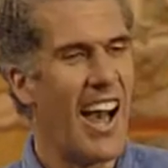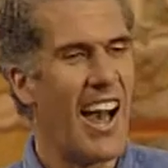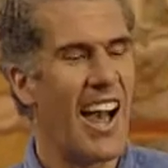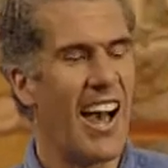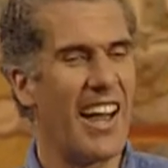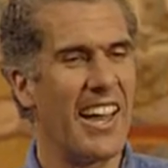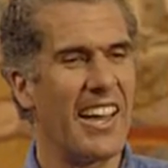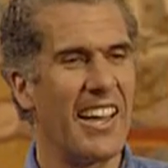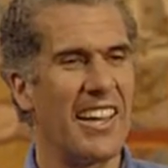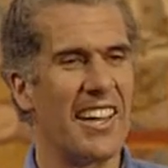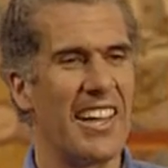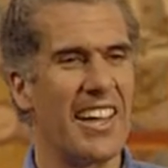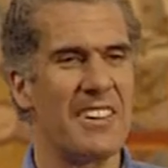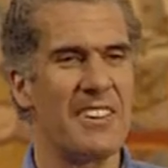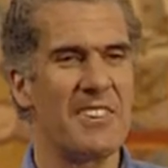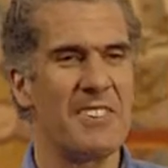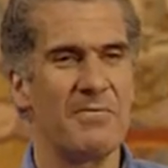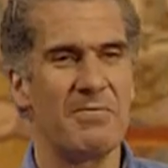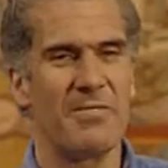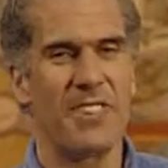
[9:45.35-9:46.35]
I
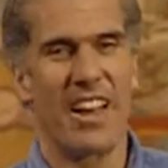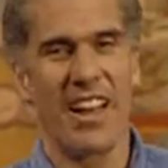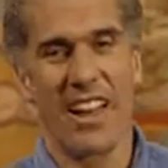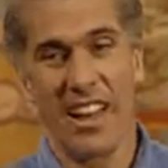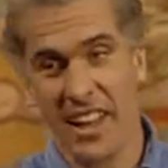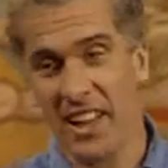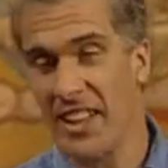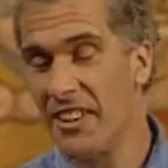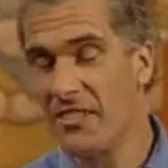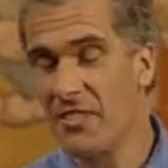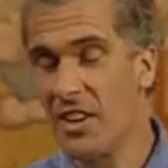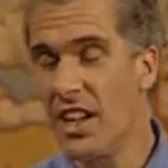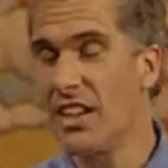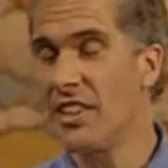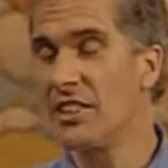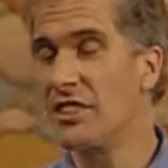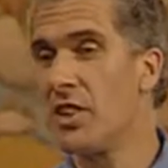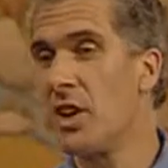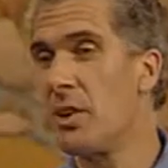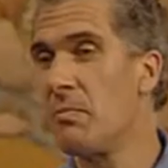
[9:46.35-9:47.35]
really
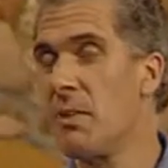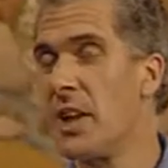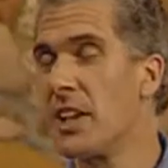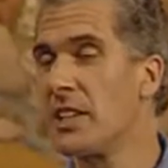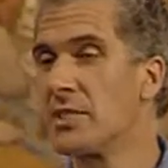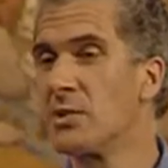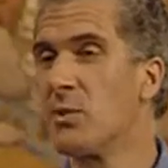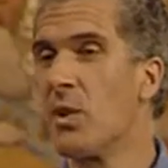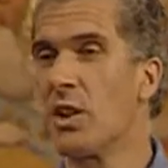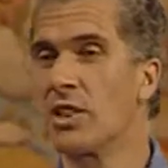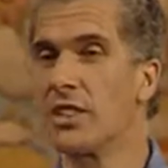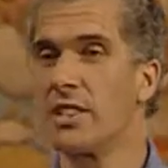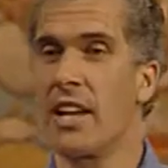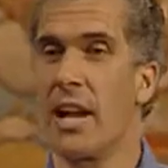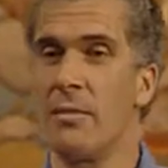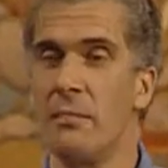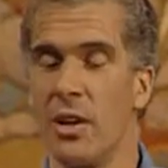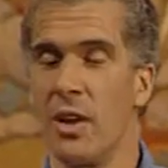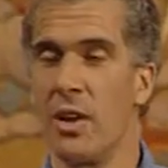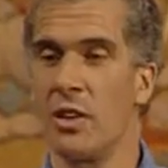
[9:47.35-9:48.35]
enjoy playing squash, and
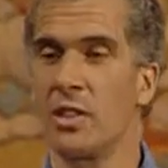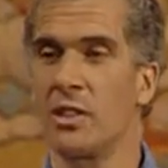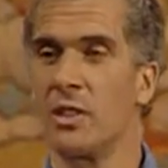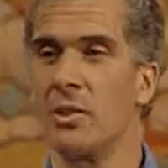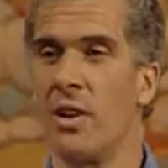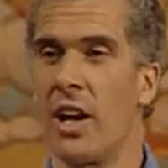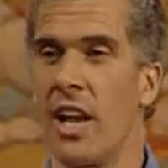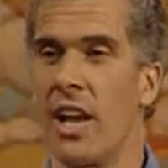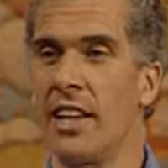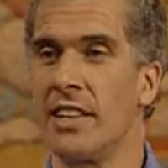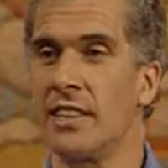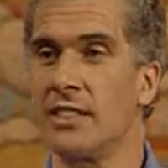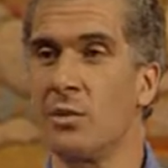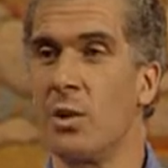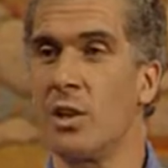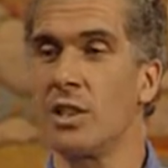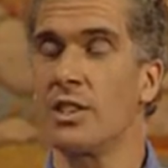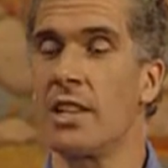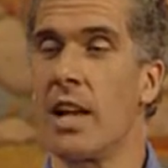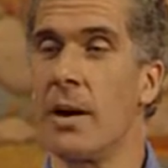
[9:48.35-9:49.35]
I belong to a
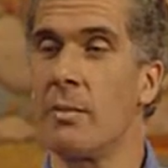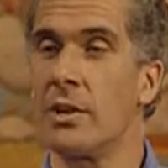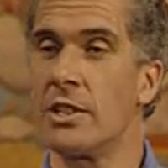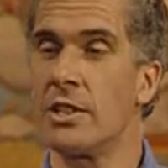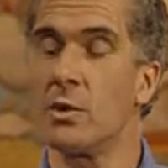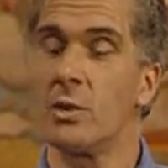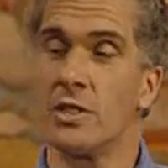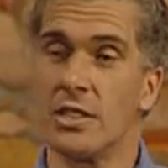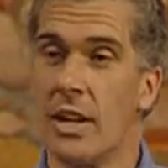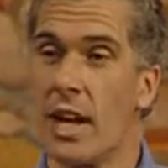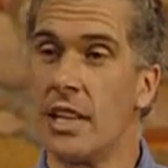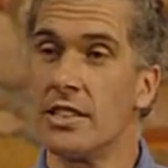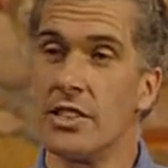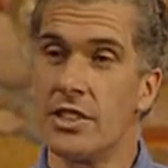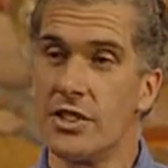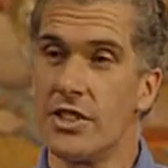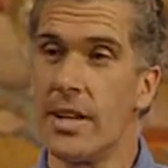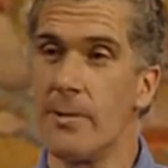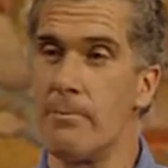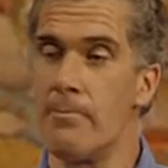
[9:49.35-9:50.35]
squash club which also has a
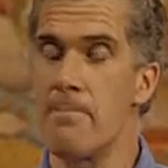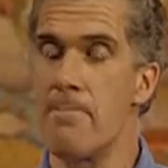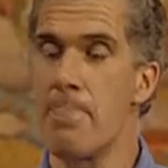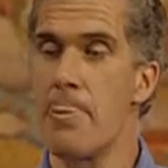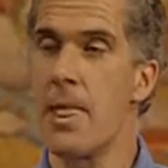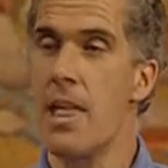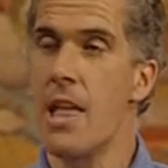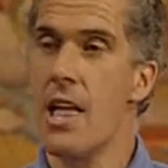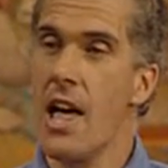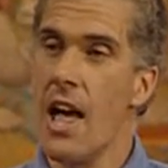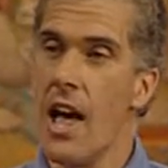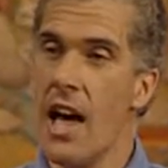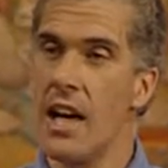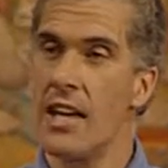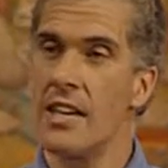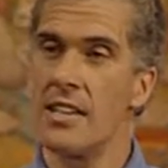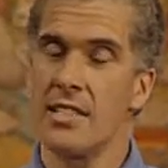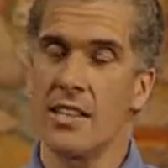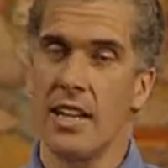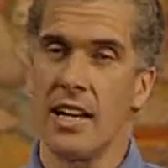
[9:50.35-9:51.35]
gym.
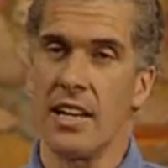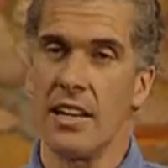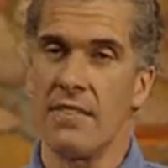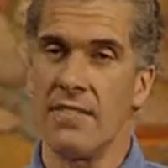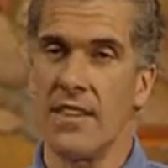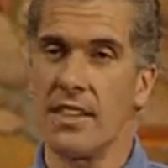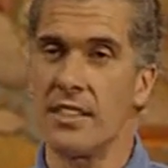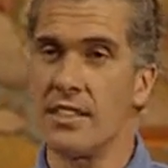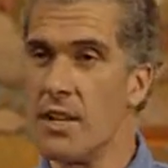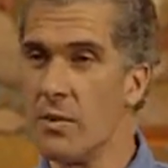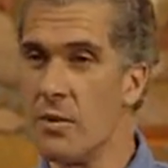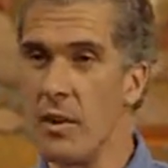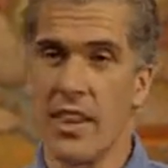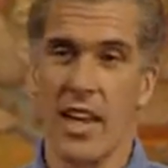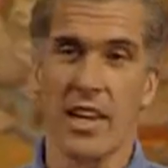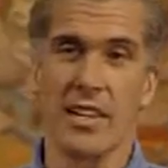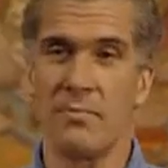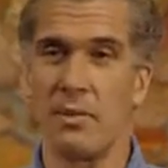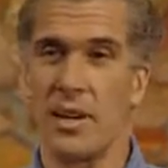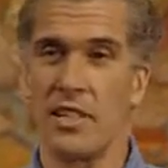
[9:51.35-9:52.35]
And if there's no one
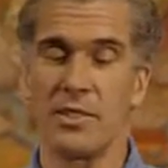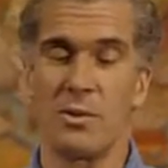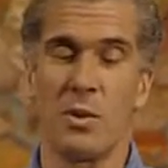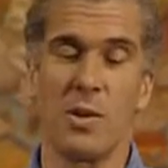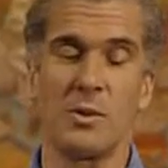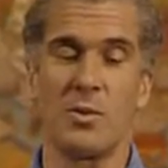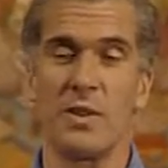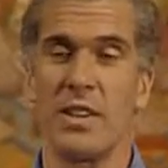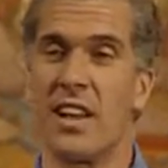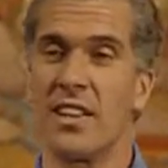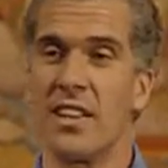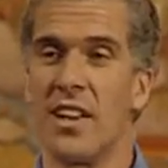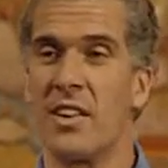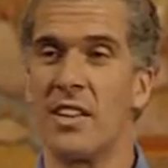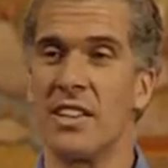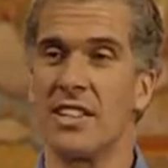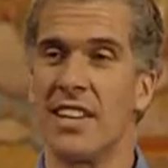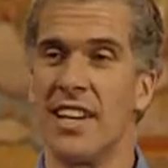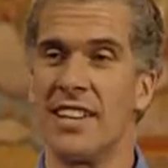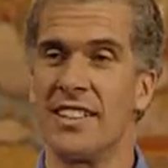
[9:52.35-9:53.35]
there to play squash with, I'll go
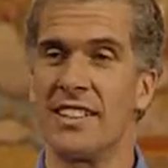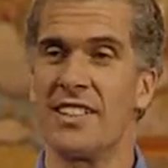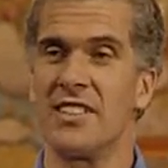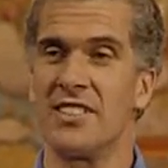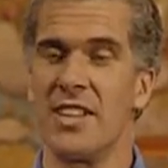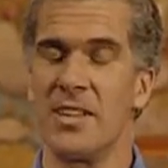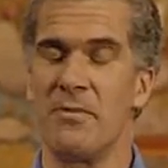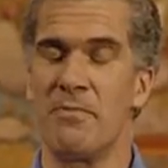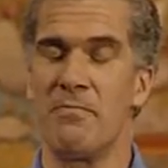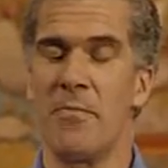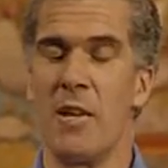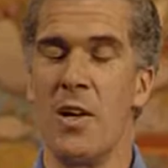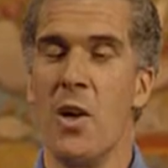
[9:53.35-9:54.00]
into the gym.